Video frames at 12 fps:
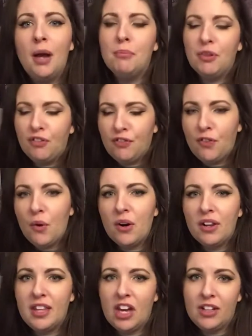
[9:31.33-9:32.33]
before
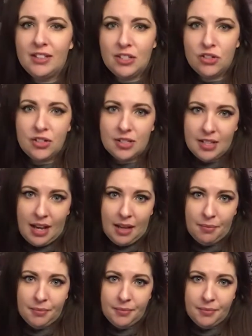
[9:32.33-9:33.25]
the audition time.